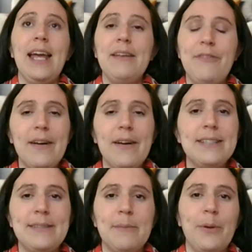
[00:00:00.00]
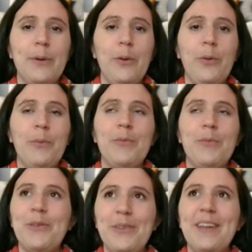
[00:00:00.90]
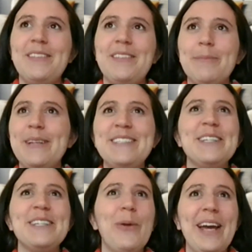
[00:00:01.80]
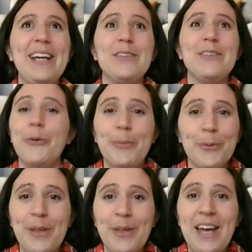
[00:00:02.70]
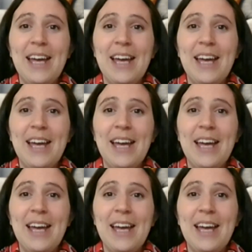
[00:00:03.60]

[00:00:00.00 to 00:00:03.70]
in very simplistic ways for both